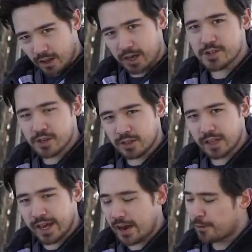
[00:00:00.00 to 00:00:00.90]
logical
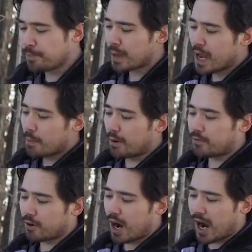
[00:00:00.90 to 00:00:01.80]
layout, but
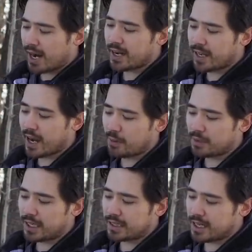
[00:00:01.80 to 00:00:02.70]
for a high-end
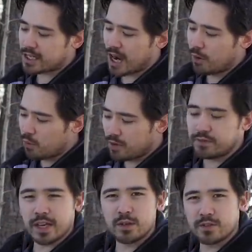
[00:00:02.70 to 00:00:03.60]
camera like this, I would
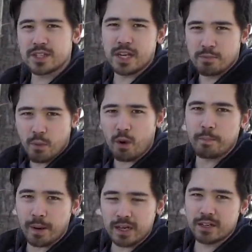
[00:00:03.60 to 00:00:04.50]
have liked to have seen more
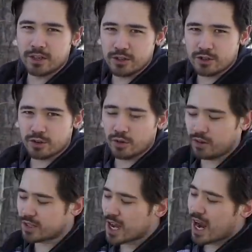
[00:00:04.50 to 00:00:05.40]
button
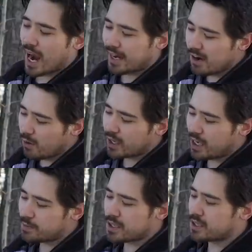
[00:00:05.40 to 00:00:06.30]
controls. I know it
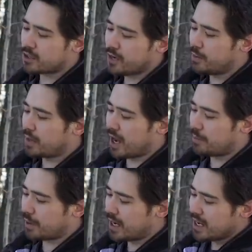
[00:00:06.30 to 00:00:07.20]
keeps it
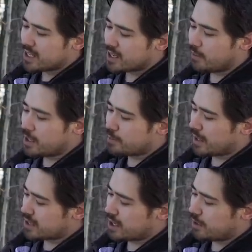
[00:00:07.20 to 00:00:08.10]
streamlined, but some of these
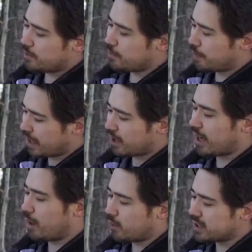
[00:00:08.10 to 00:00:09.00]
buttons could have been bigger.
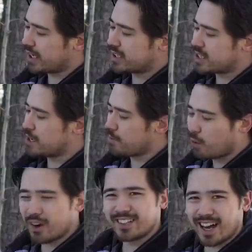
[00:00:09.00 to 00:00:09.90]
I would like to see
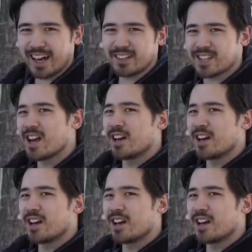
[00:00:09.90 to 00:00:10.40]
more dials.